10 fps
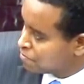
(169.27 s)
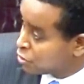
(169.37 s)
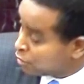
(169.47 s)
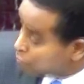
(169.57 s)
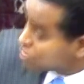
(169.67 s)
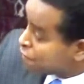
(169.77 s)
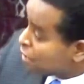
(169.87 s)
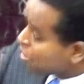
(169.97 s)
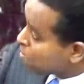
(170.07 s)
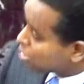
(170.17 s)
So he was
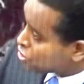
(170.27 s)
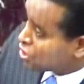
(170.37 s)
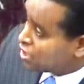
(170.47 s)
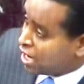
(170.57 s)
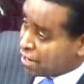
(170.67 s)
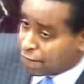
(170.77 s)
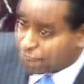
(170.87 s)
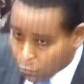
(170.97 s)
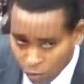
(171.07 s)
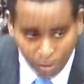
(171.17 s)
very much a
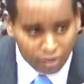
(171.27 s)
former